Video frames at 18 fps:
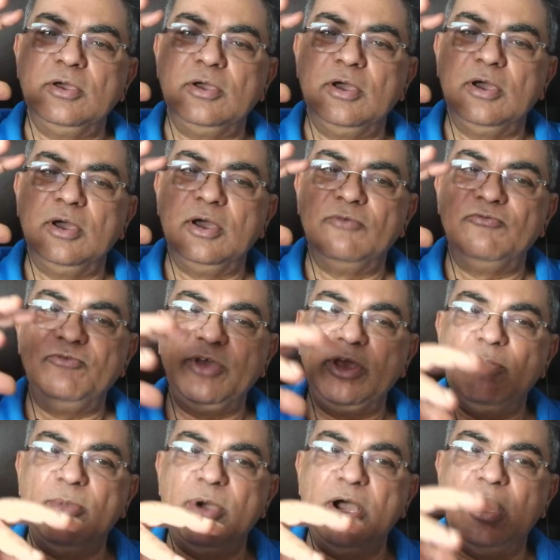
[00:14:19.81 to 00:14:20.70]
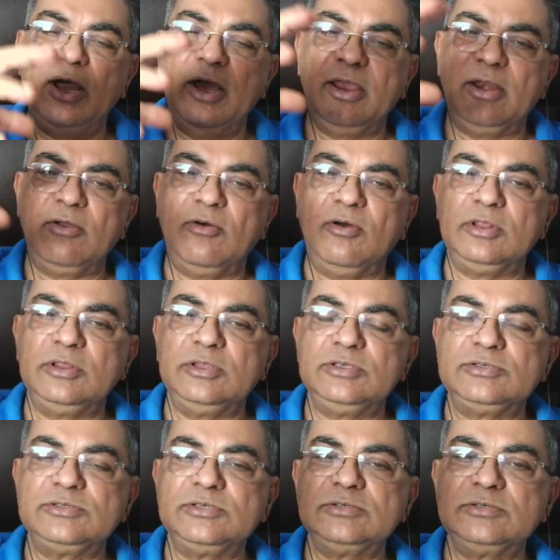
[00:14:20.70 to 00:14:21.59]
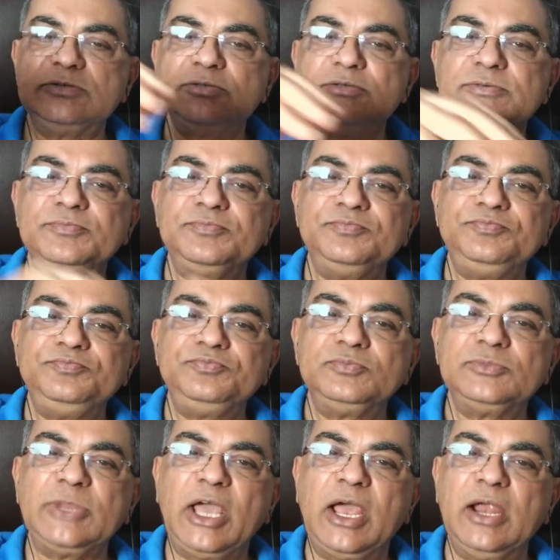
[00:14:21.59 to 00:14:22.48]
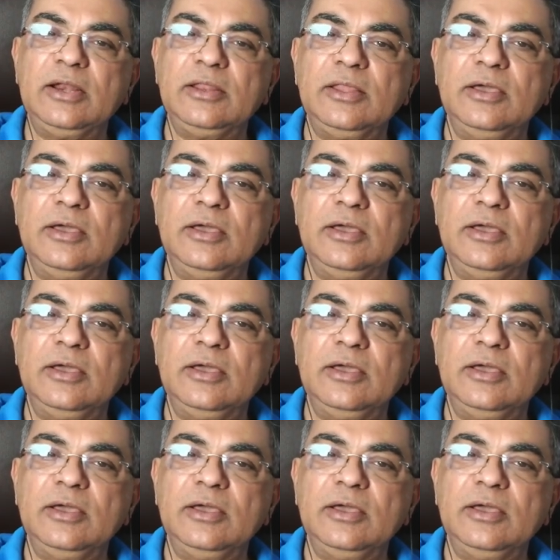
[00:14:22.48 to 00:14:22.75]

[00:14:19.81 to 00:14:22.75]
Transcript: FEMA and all these things, and